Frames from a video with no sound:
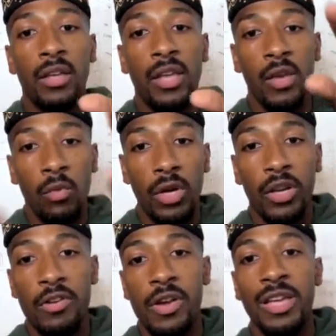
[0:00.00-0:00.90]
And what
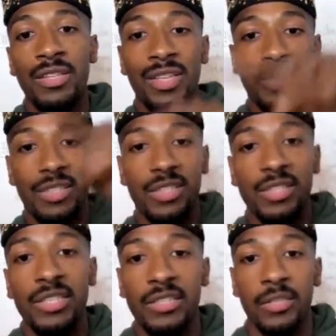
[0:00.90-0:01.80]
it creates is a
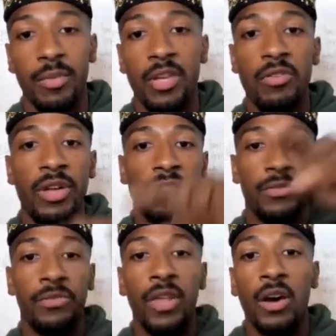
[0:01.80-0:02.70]
system. It creates a
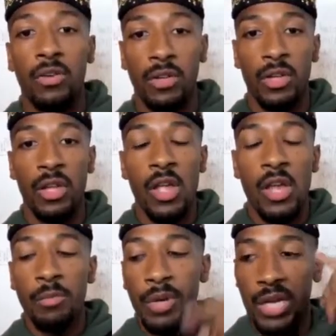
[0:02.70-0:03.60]
flow.
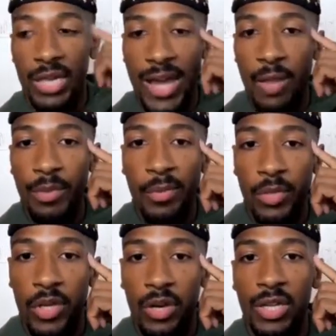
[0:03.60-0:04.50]
But a lot of people
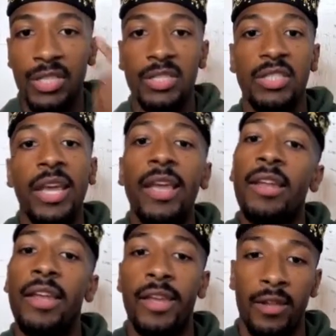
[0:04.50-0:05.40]
don't
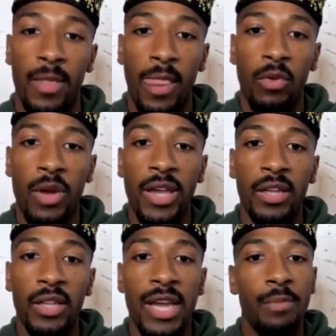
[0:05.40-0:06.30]
understand that, right?
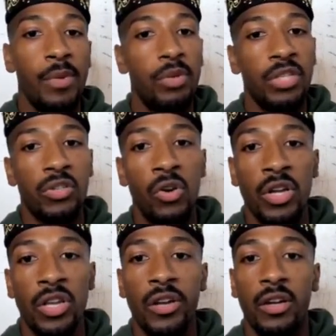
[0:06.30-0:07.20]
A lot of people just on
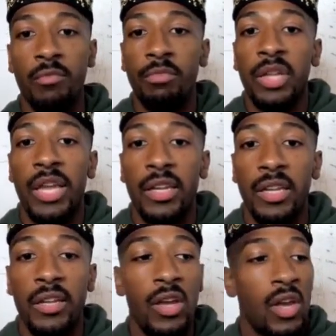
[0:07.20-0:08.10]
here
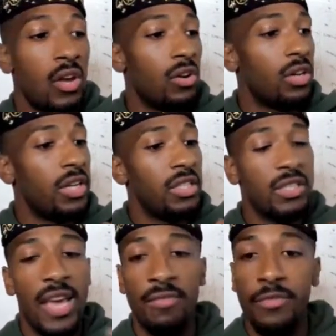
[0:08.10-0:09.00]
complaining, or they just
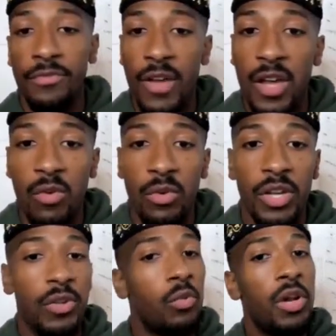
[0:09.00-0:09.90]
having fun with it,
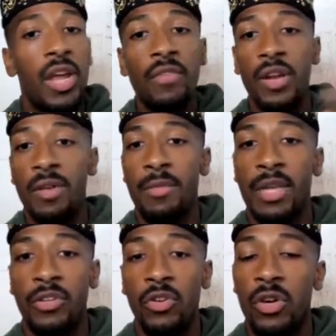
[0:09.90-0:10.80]
or whatever they may
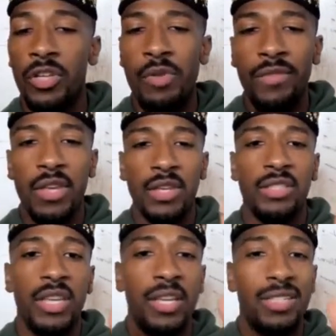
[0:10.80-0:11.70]
doing. You have to
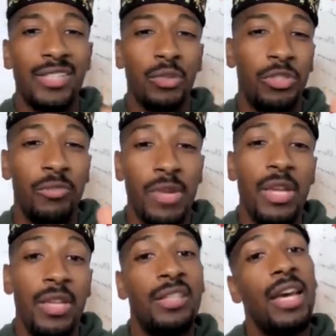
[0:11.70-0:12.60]
understand that social
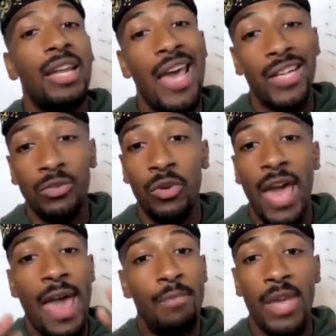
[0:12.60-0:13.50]
media is not an actual
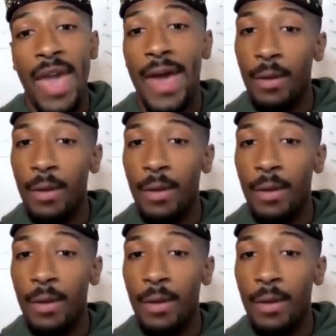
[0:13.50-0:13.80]
happy app.